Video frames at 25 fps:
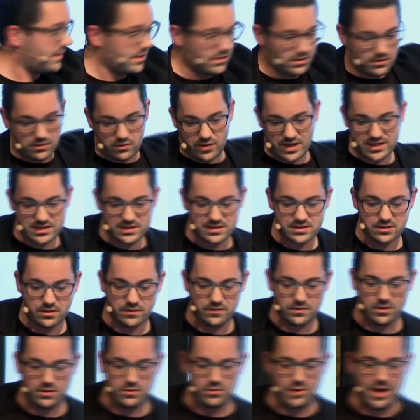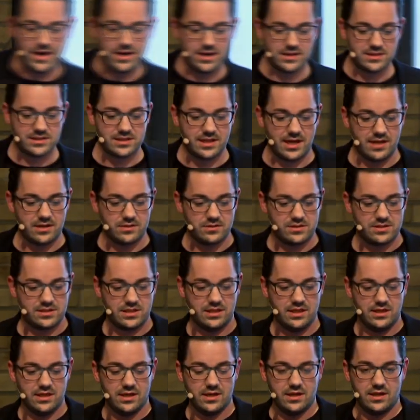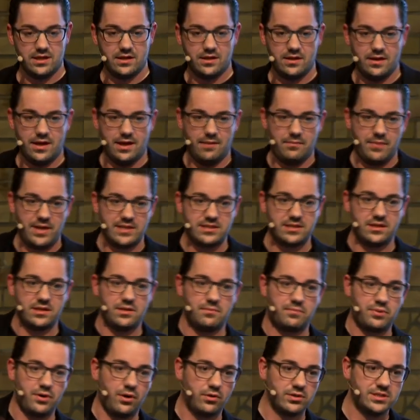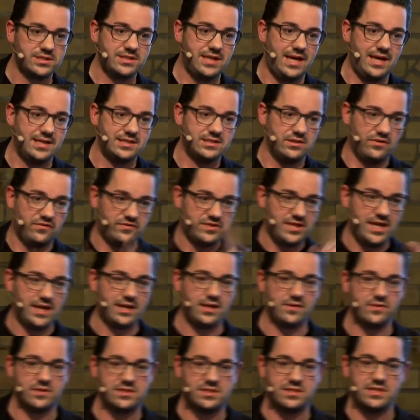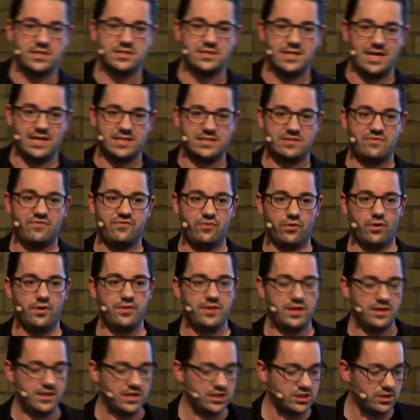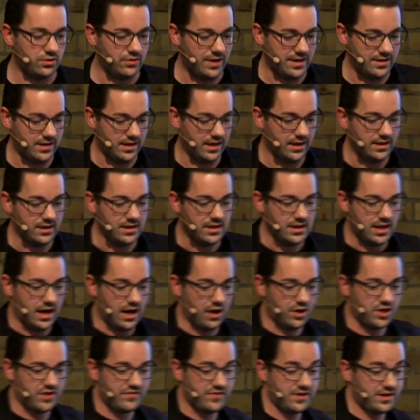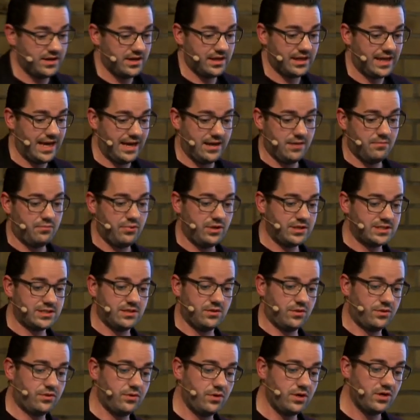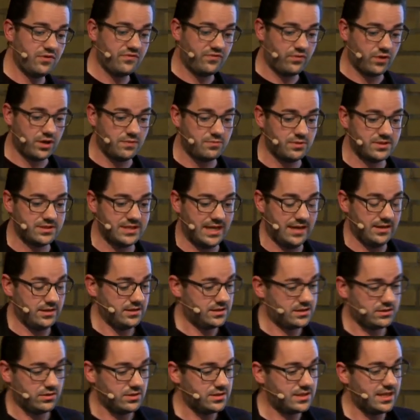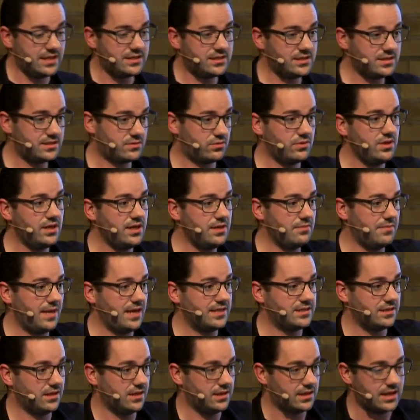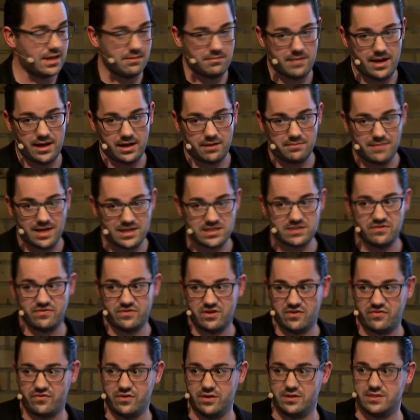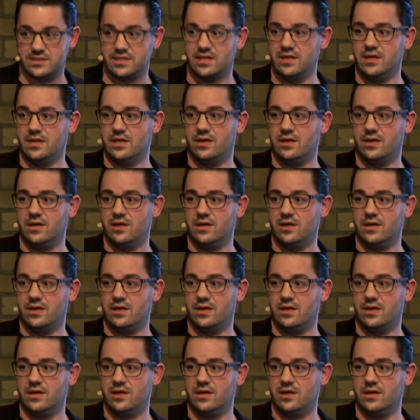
then on the right-hand side, you see basically the process of taking the CSS for the initial render out of it, and again, it brings you 30 to 40%. So that's just really amazing, and it can make a massive difference